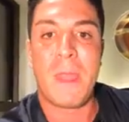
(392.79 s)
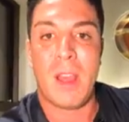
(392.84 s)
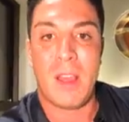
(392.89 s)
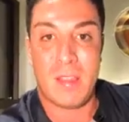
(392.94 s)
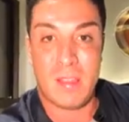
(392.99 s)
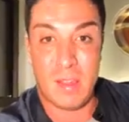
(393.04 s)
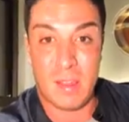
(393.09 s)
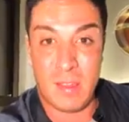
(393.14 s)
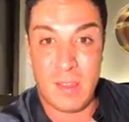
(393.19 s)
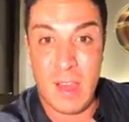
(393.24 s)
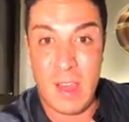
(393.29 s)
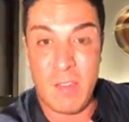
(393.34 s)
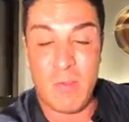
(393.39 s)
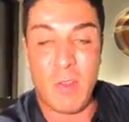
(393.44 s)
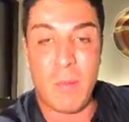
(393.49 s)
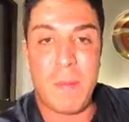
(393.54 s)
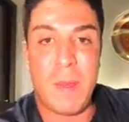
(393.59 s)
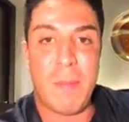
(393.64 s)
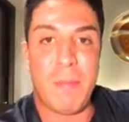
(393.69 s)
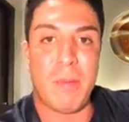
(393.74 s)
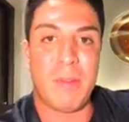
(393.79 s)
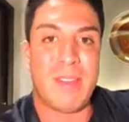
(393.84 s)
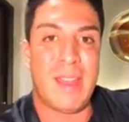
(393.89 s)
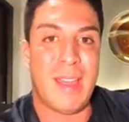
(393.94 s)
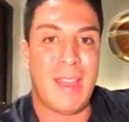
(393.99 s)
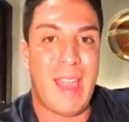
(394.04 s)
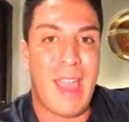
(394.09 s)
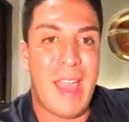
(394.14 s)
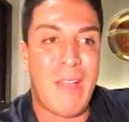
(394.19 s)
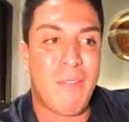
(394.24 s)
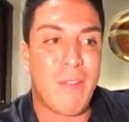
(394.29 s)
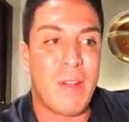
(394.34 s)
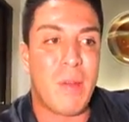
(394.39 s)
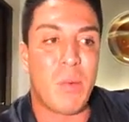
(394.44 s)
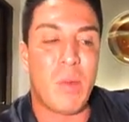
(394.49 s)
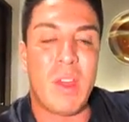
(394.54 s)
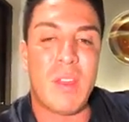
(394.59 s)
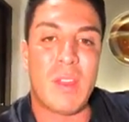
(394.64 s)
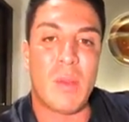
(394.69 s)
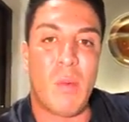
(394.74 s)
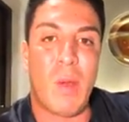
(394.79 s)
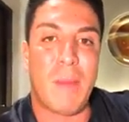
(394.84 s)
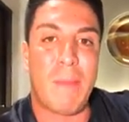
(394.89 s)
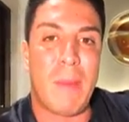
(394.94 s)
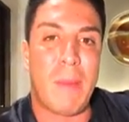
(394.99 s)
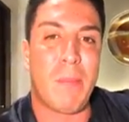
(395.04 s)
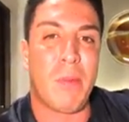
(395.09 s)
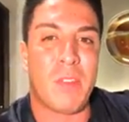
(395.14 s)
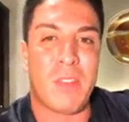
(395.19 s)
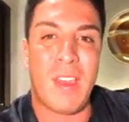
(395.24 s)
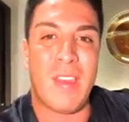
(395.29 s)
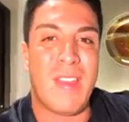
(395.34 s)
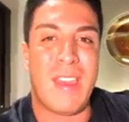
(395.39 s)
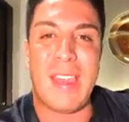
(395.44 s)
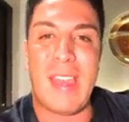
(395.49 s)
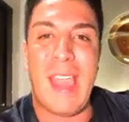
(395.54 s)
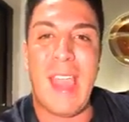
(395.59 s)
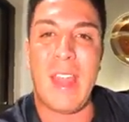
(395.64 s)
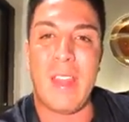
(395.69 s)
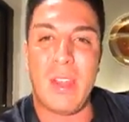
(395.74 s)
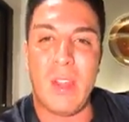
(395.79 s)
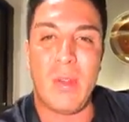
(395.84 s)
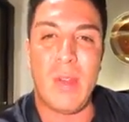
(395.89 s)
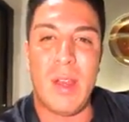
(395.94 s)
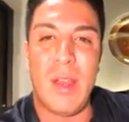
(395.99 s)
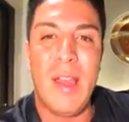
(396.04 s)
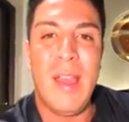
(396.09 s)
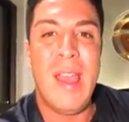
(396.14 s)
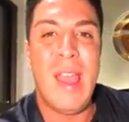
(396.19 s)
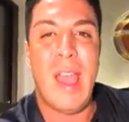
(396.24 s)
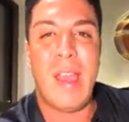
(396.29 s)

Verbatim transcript: Successful people take every reason why people say they can't do it